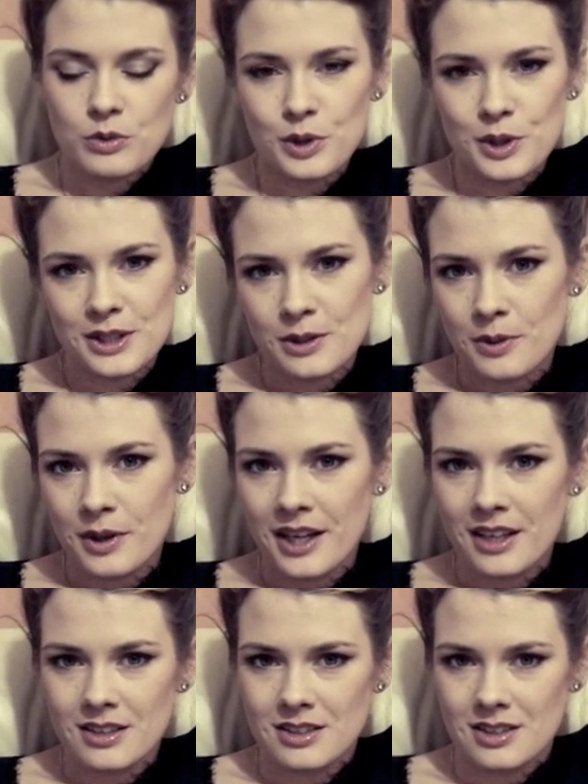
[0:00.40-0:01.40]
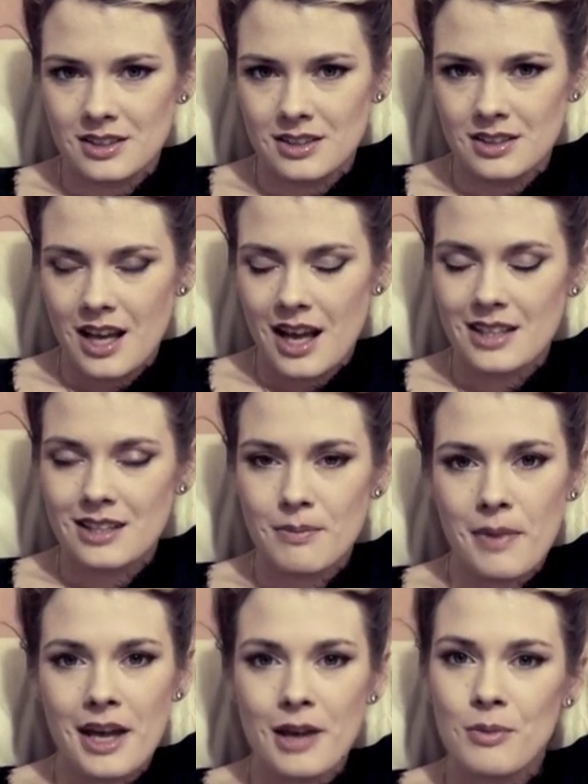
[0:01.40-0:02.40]
Water wings, as
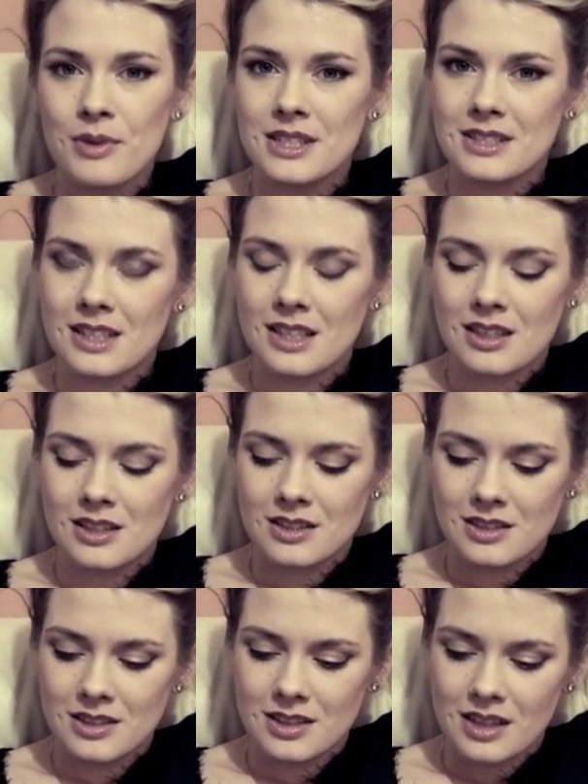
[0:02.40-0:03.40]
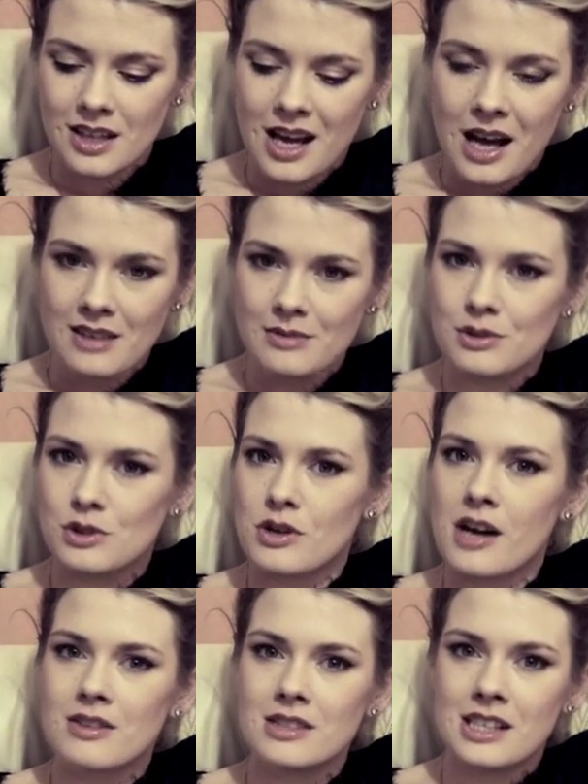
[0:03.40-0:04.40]
a baby sings, I'm
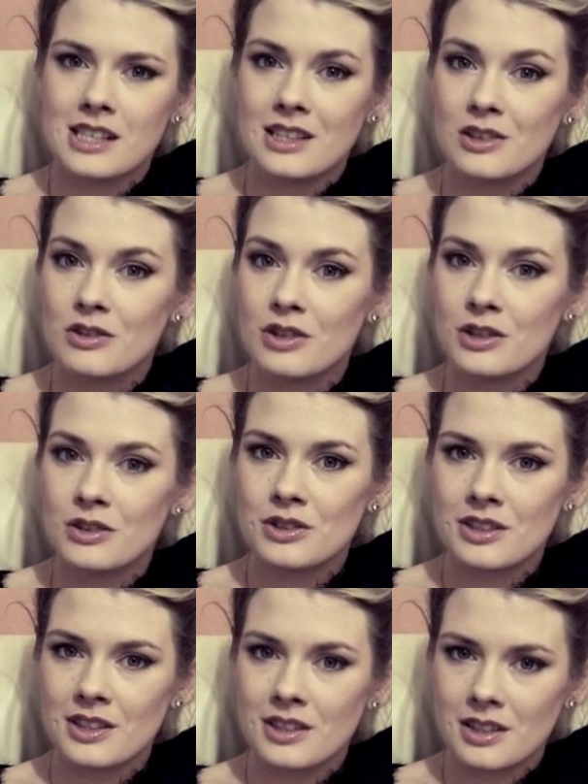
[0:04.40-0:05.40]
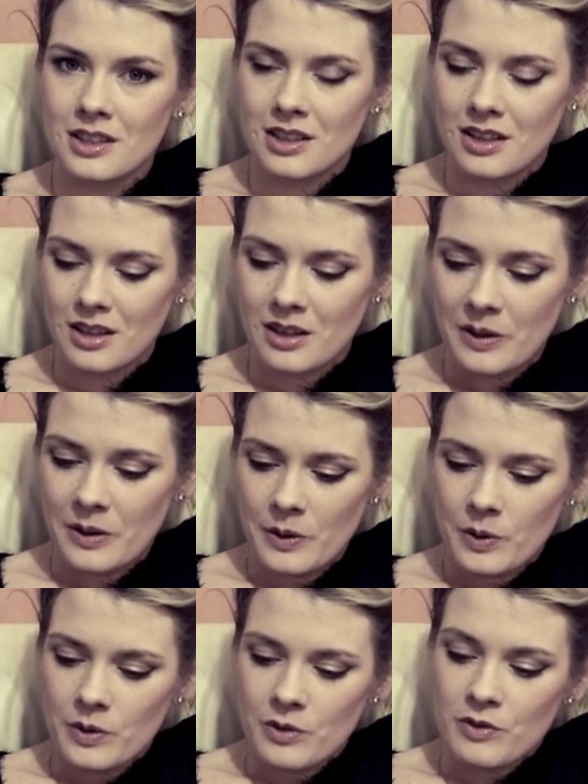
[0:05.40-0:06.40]
drowning in your ocean.
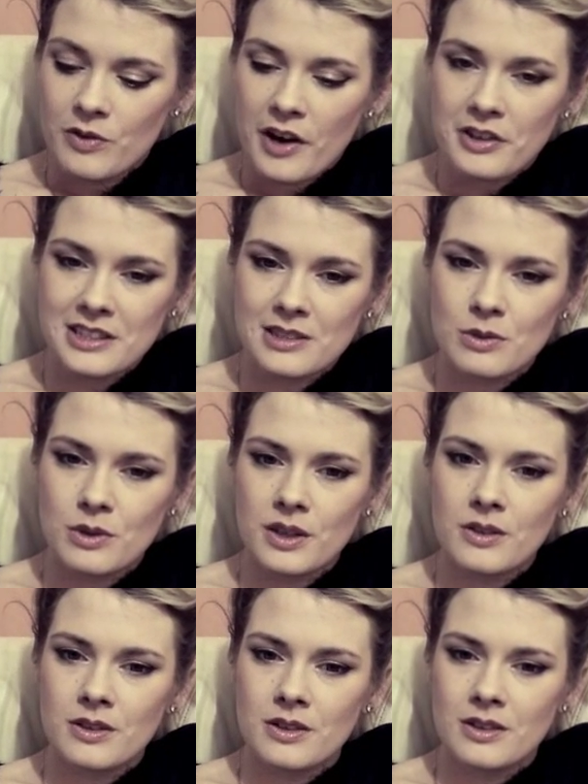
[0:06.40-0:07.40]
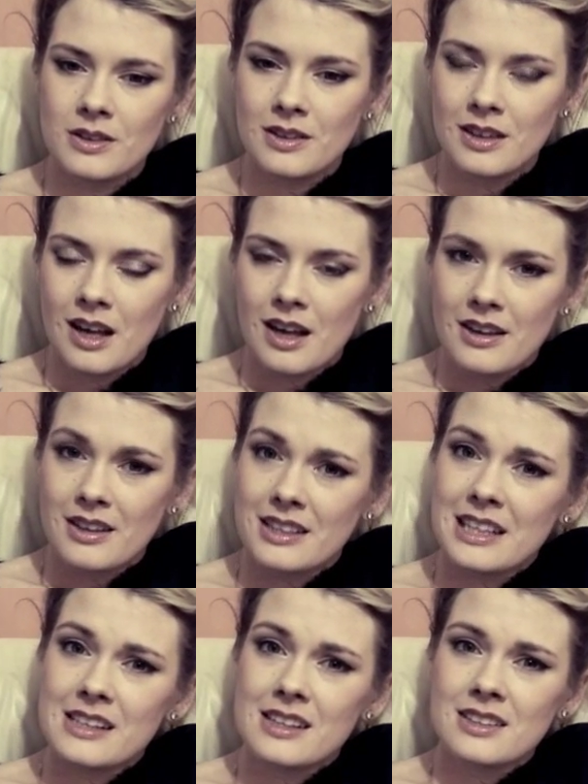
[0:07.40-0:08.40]
Ferris wheel,
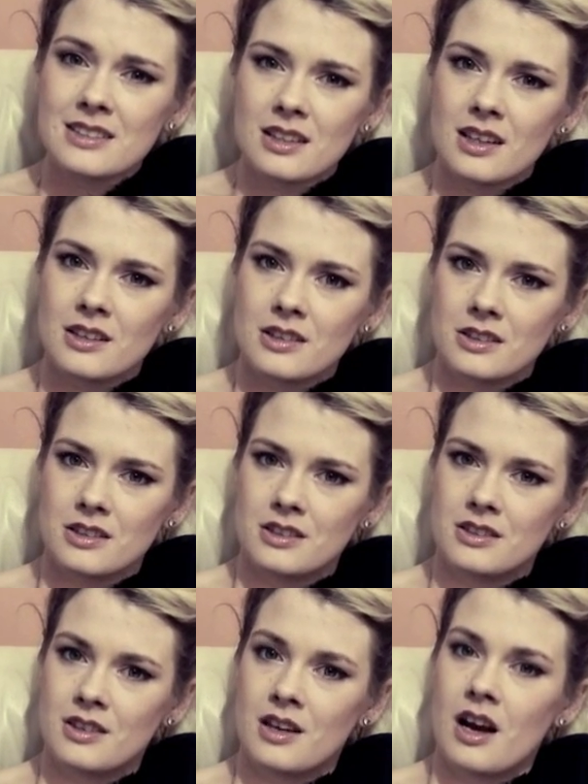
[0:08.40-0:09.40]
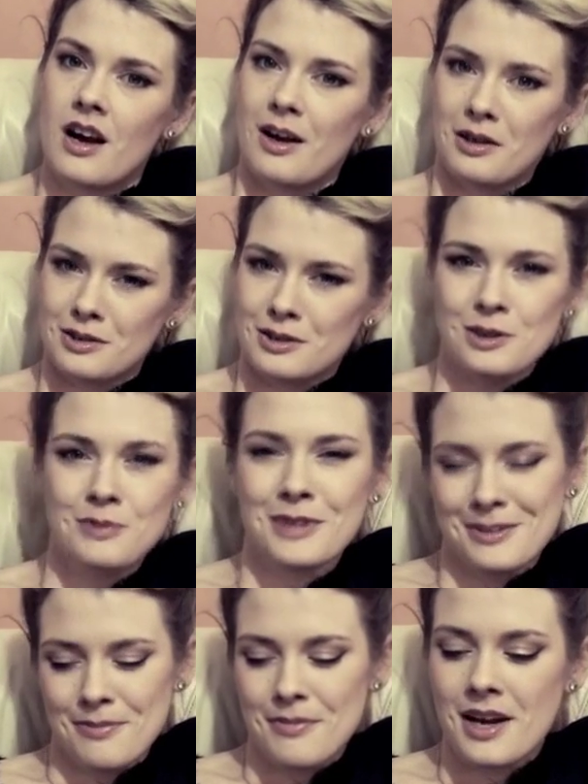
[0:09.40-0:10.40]
Achilles heel, I'll do
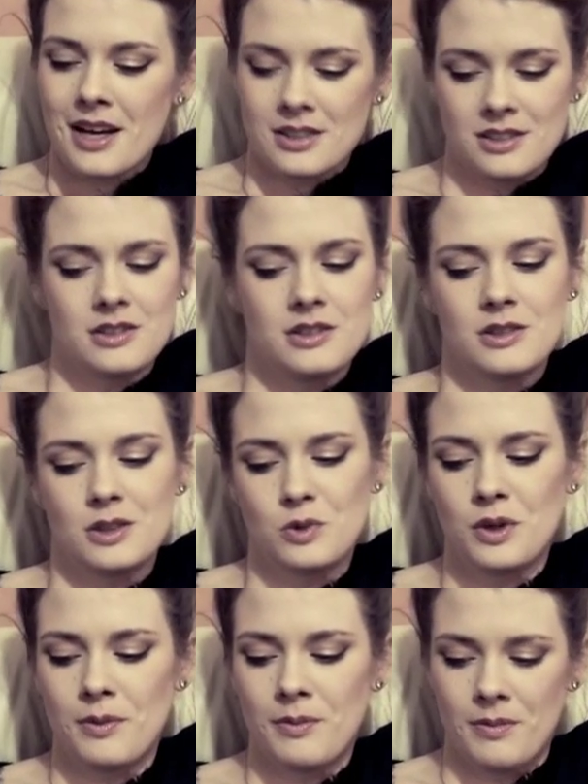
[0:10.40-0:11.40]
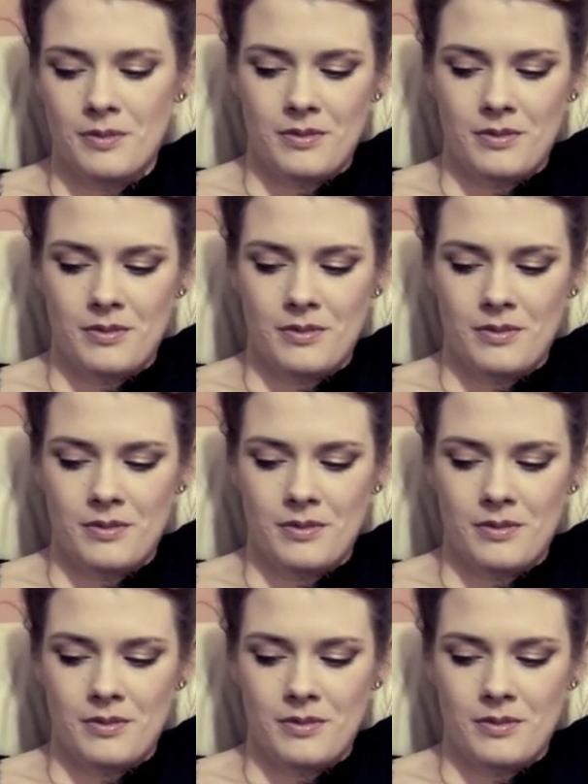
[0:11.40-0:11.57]
my best to swim.